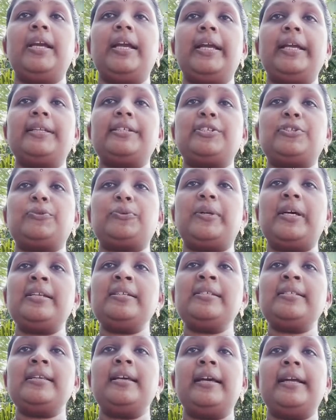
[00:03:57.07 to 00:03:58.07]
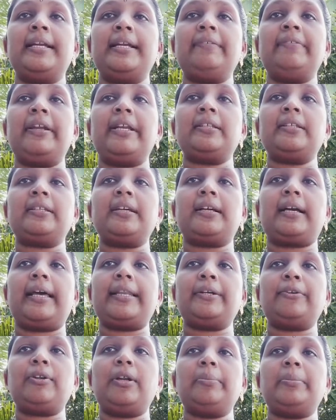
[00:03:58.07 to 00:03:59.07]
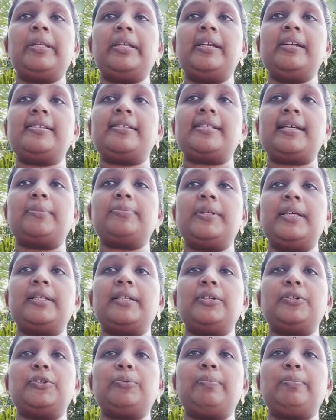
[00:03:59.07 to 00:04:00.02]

In students, dividing the curriculum in each subject into